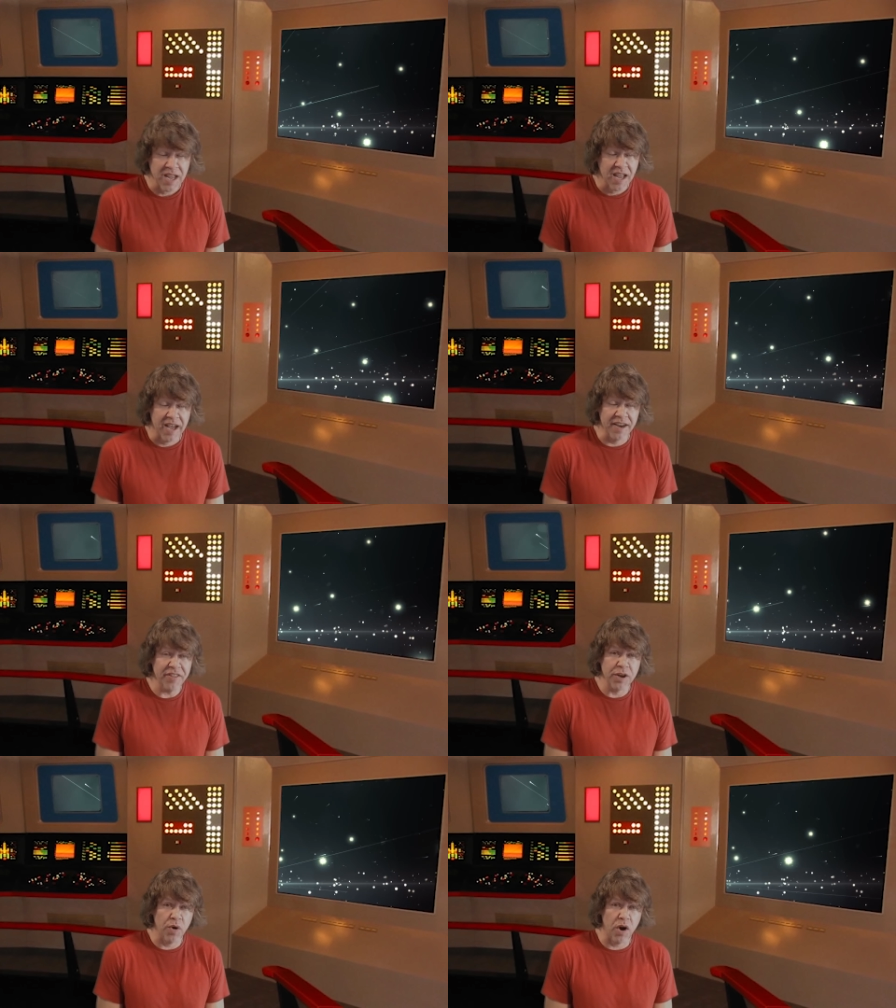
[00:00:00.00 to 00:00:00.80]
And
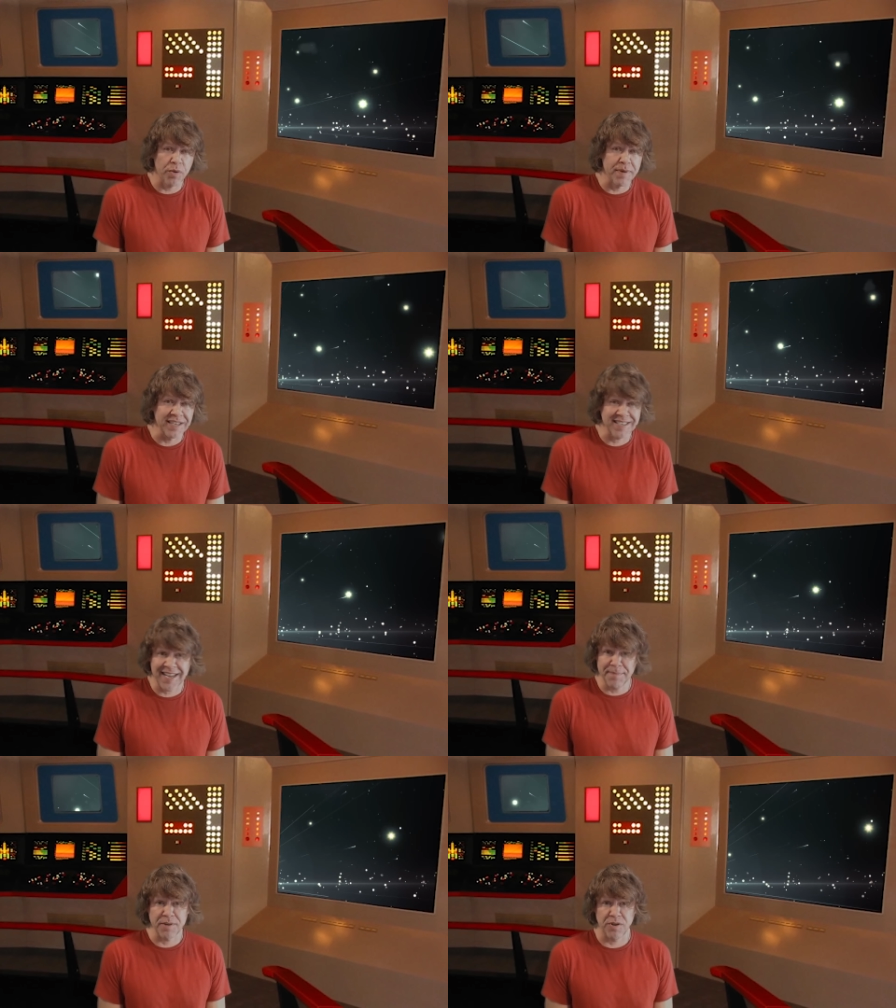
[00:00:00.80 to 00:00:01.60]
nothing wrong with being
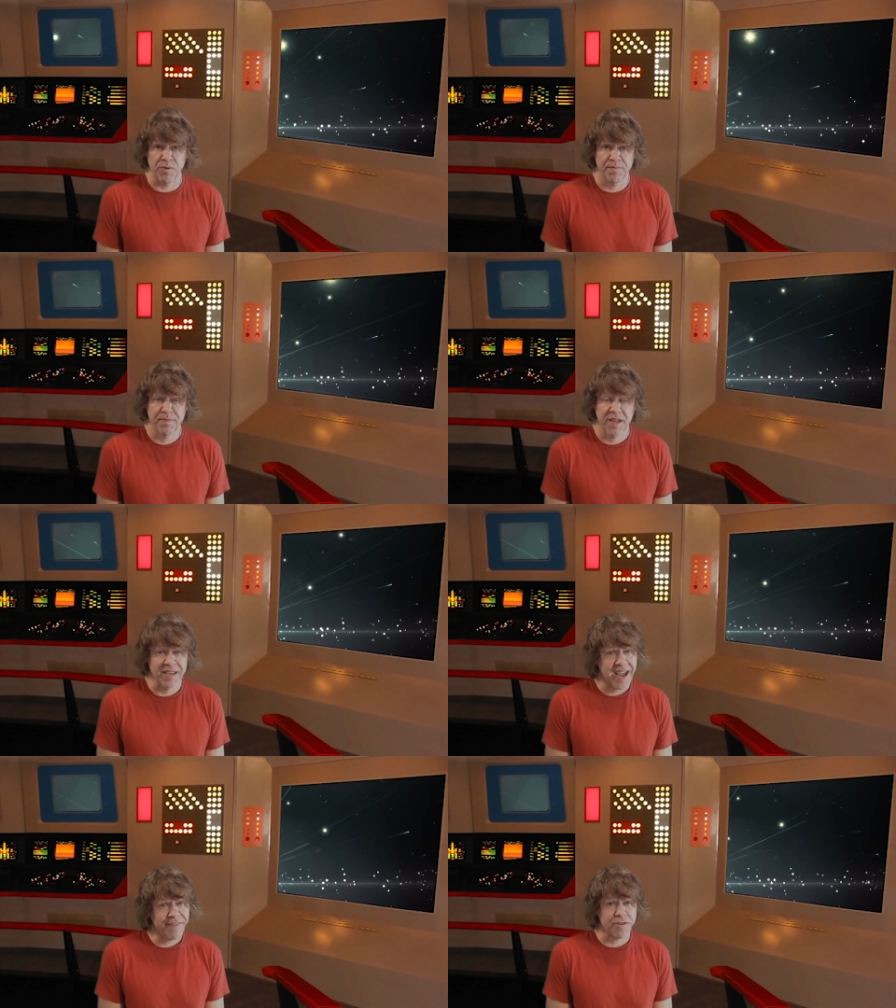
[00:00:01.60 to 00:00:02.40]
skeptical. You
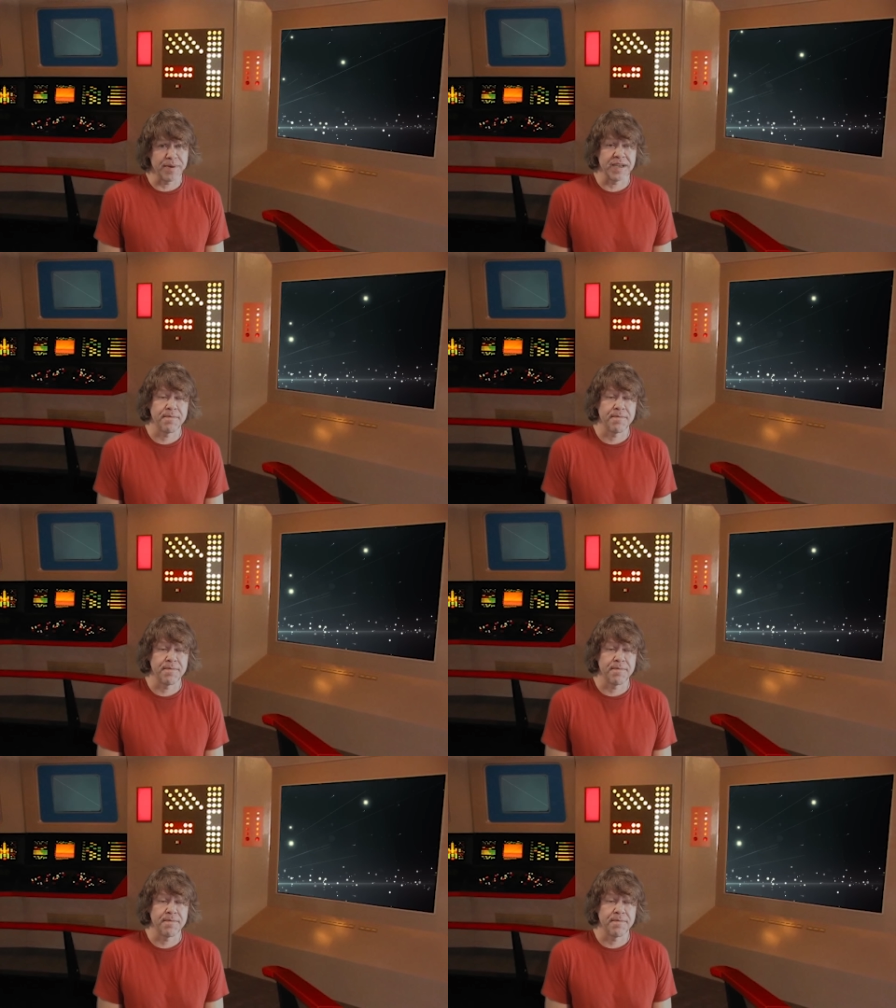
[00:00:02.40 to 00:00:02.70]
have to be.